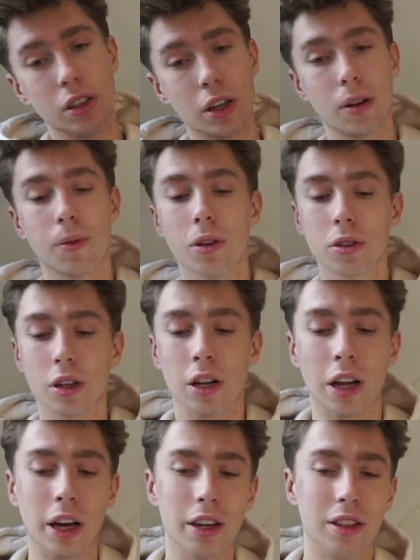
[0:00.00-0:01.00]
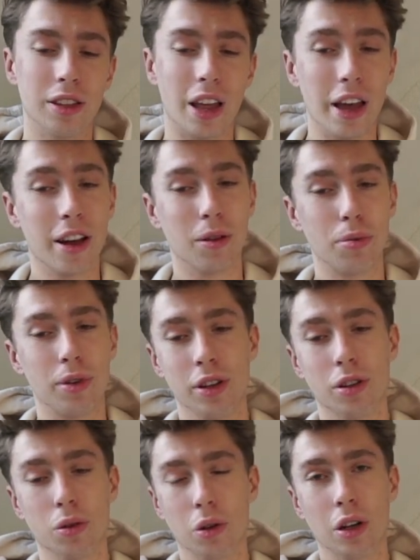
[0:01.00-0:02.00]
and I'm not gonna lie, they are pretty
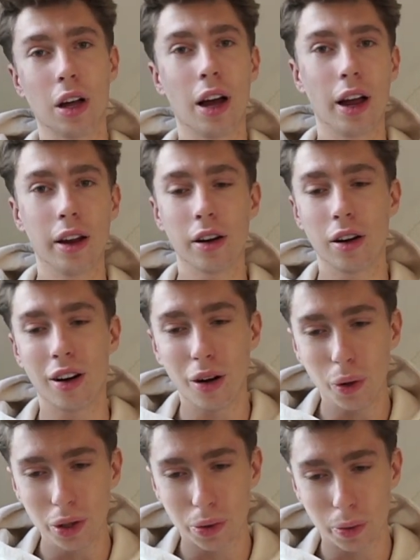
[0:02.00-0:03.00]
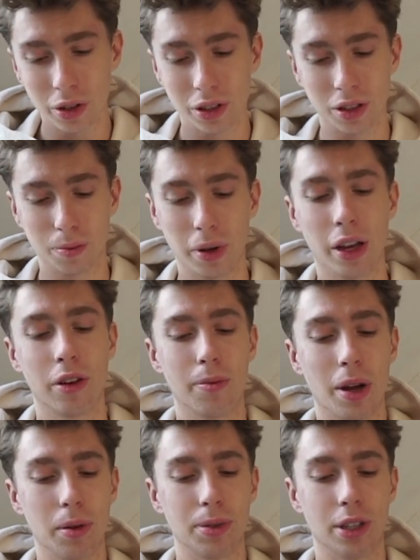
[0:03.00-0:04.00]
cool. I always wanted a pair of
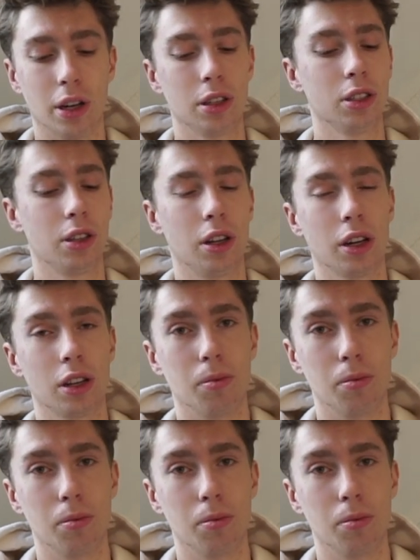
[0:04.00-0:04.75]
Babe Stars that I can